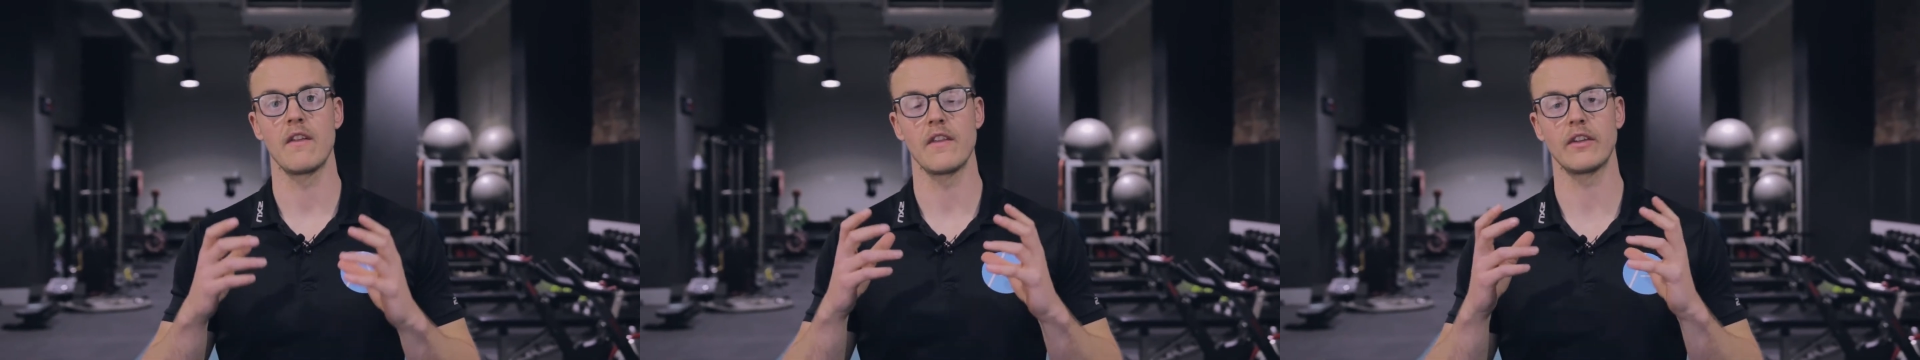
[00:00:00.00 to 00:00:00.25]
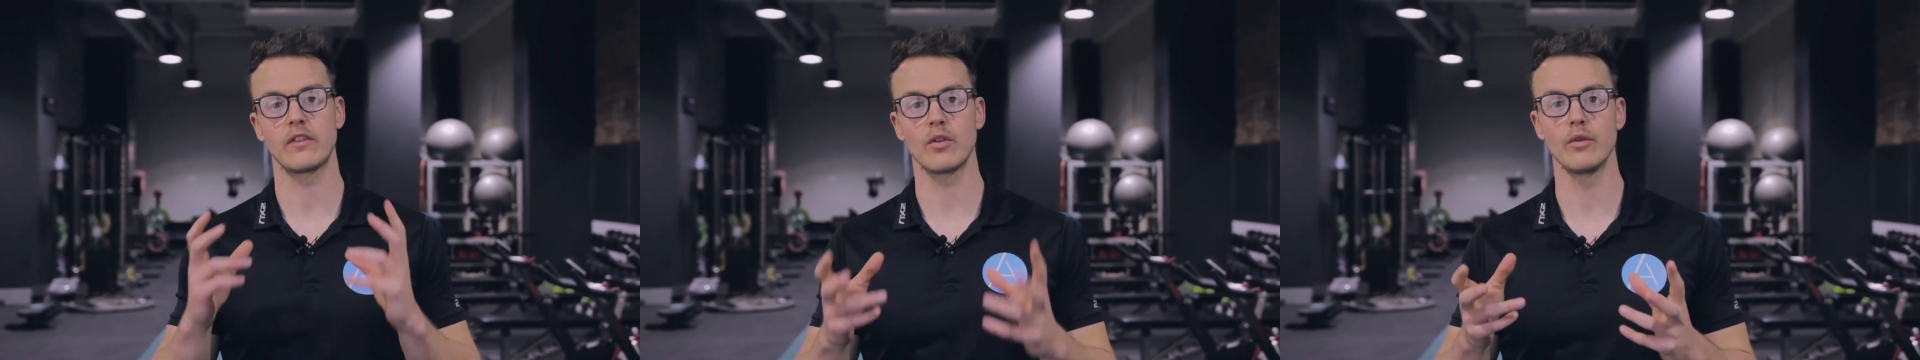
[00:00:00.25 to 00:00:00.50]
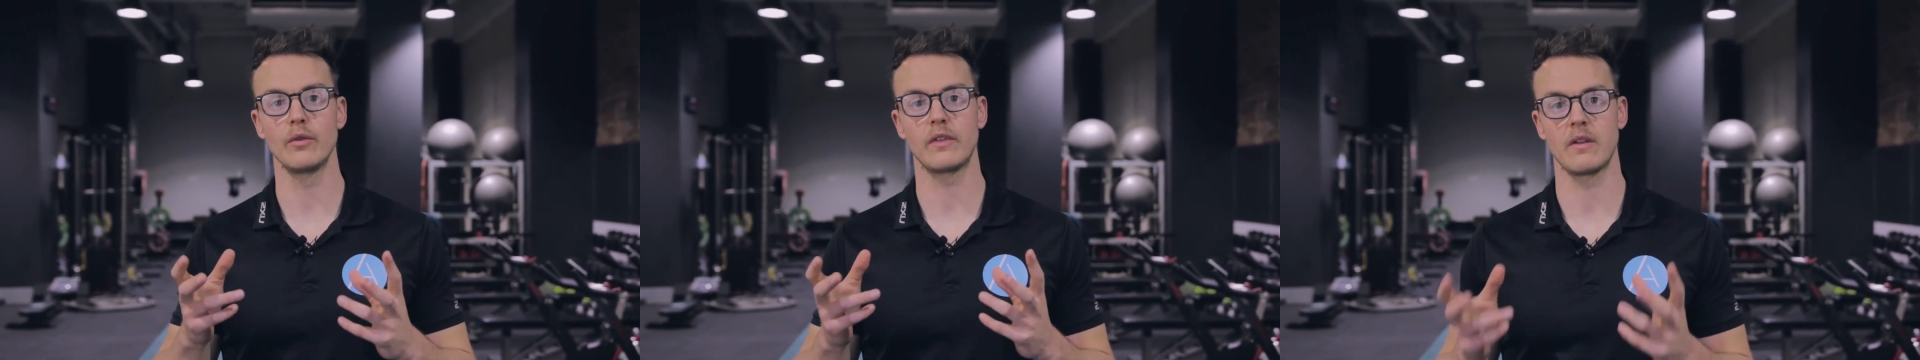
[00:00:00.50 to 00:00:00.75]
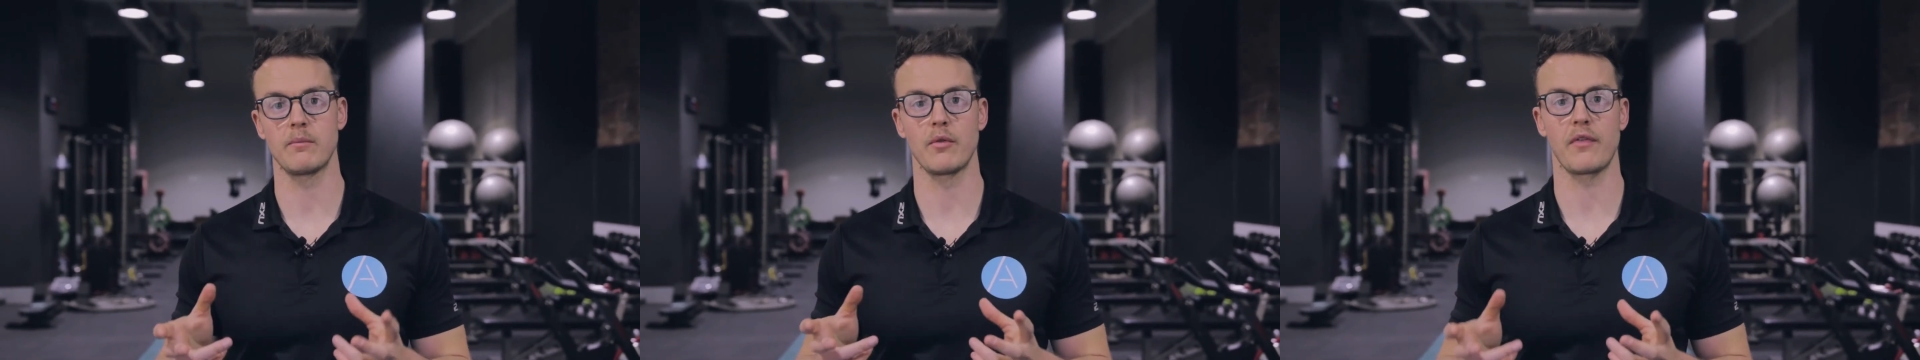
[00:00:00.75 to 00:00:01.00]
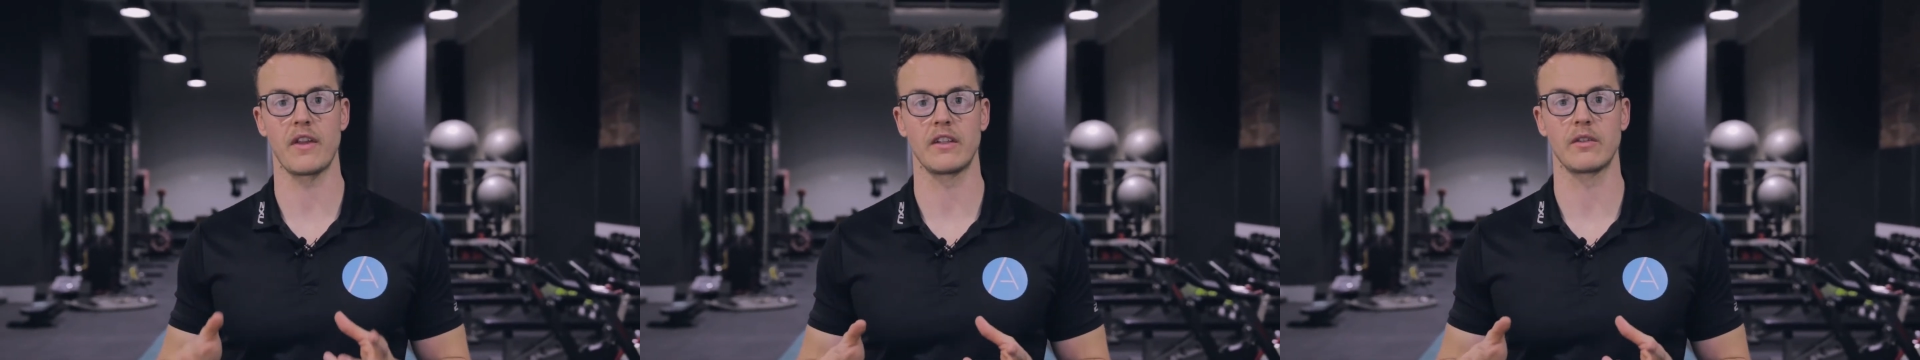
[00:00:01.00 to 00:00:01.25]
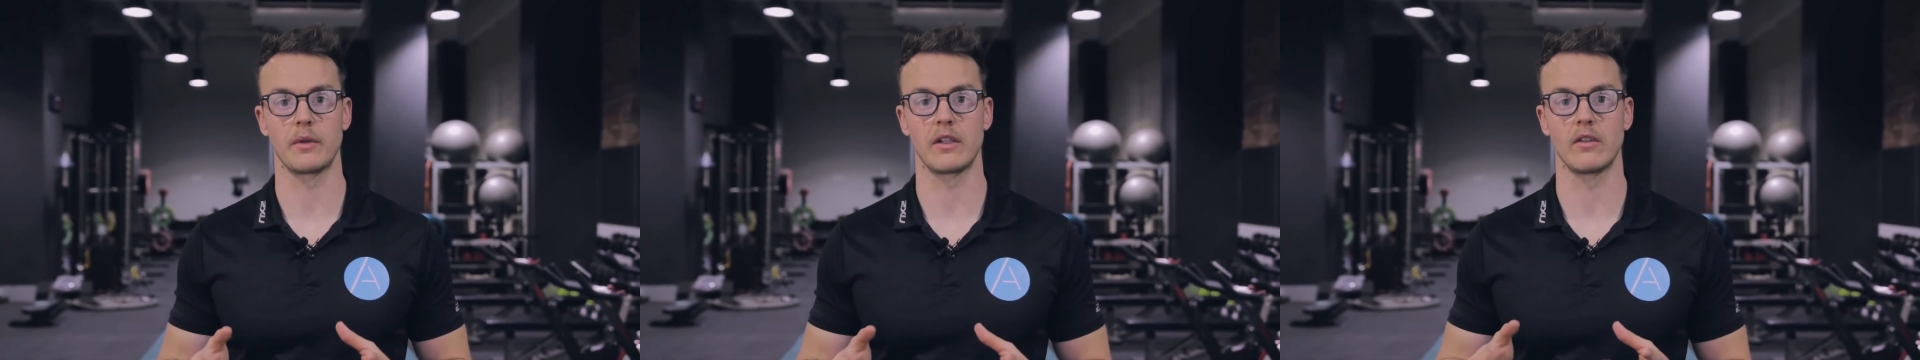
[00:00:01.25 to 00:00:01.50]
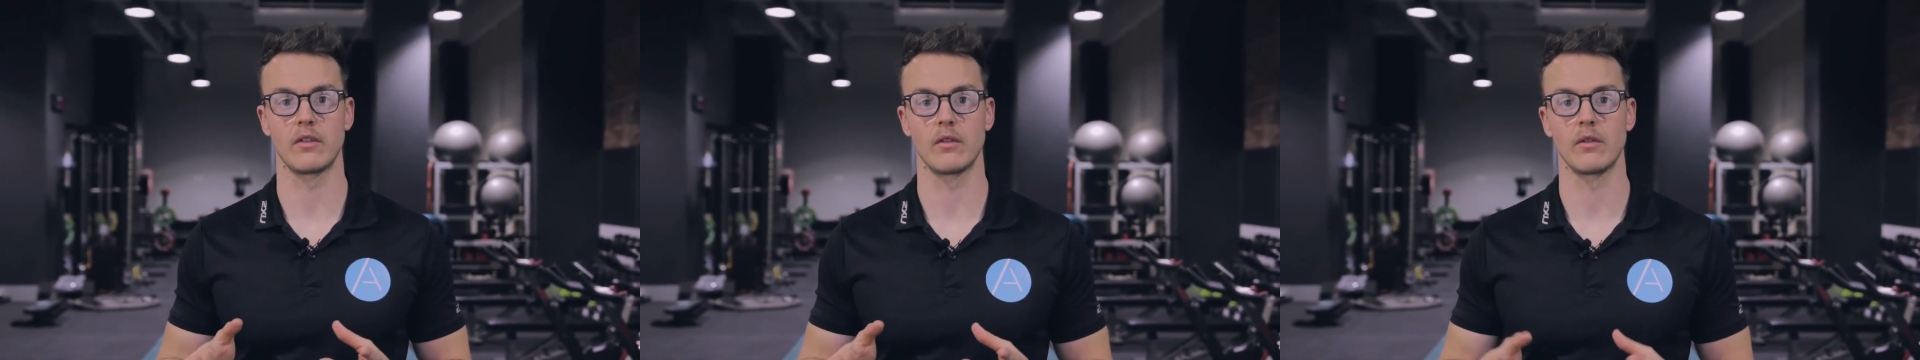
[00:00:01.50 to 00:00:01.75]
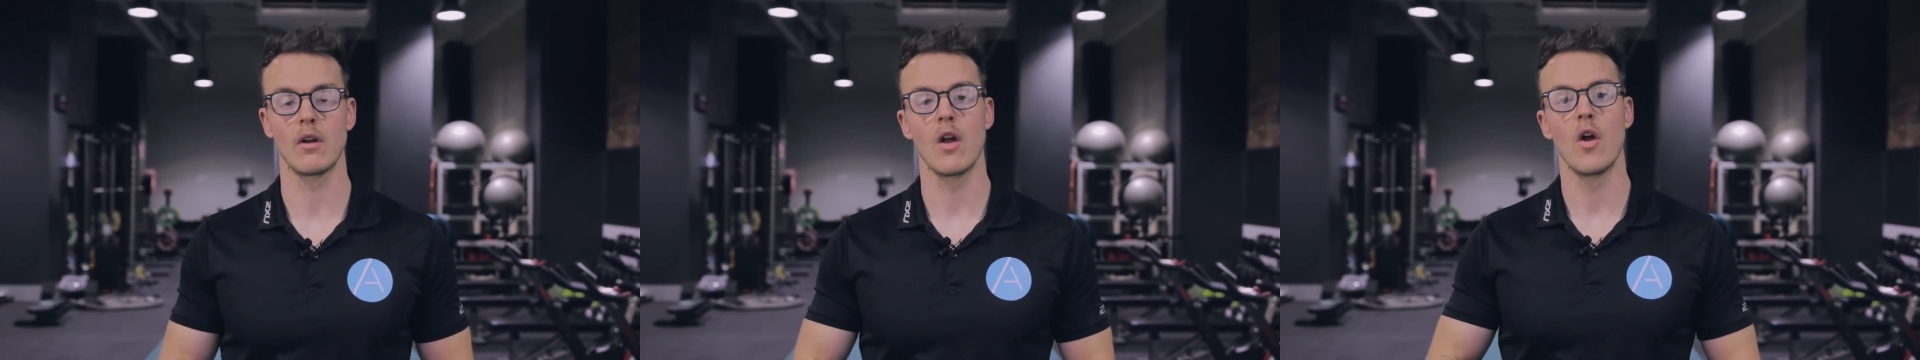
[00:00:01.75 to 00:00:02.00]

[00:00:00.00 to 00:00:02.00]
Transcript: there's 2 simple things that we can do.